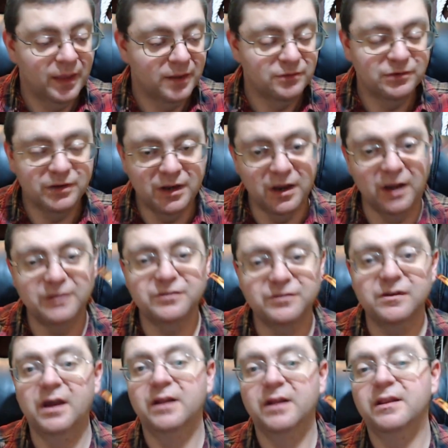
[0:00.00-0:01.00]
Cuts
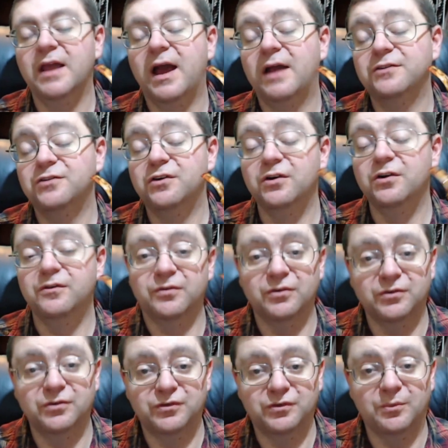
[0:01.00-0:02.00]
like that's good for
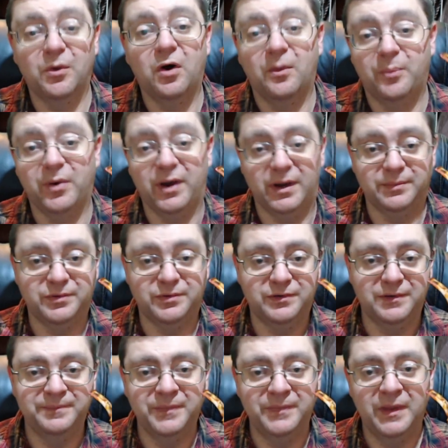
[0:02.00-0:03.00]
small pipes.
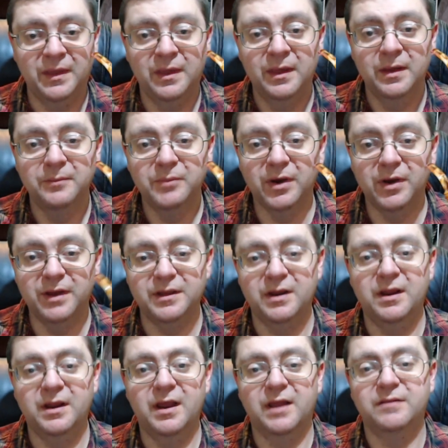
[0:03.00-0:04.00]
But then
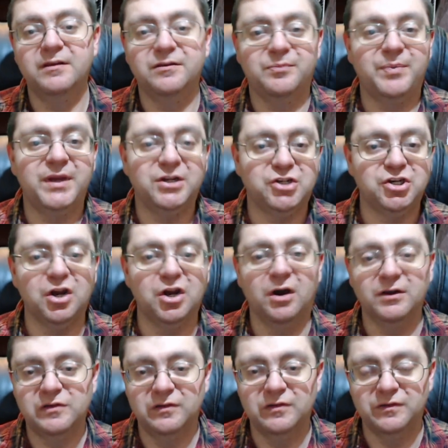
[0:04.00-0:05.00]
you got these big
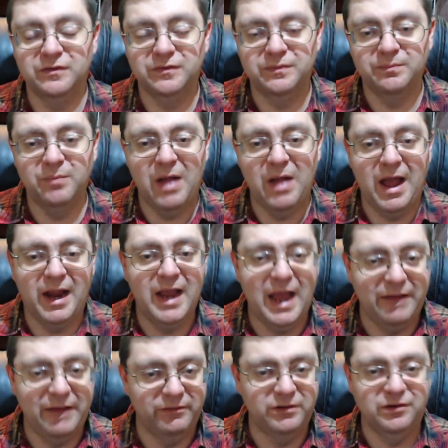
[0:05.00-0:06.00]
chunks of Black
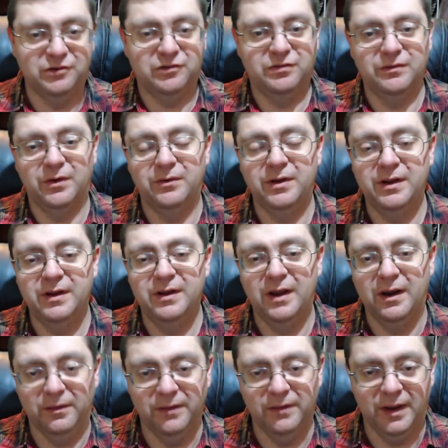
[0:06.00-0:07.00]
Cavendish thrown in
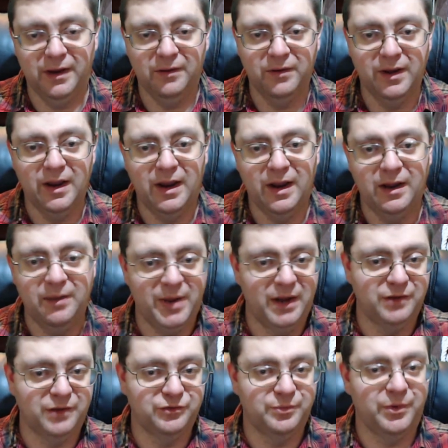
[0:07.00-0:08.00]
there. I'm like, okay, how do you pack
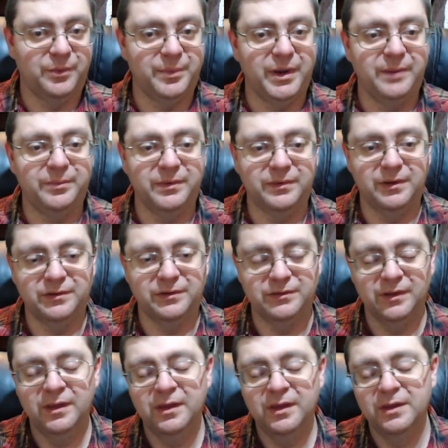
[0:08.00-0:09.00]
a small pipe with this?
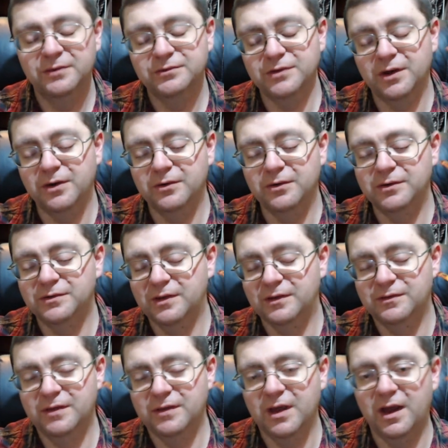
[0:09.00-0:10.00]
So
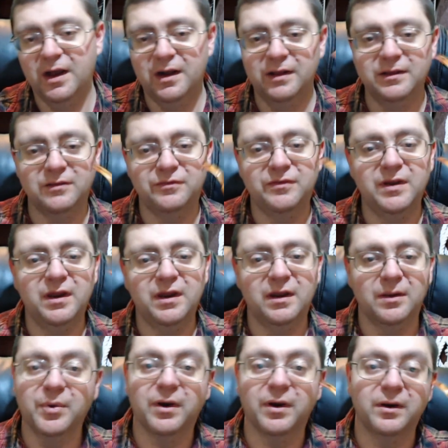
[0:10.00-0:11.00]
it's kind of defeating the
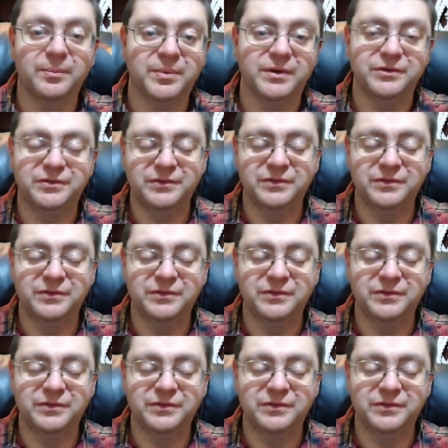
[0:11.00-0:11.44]
purpose.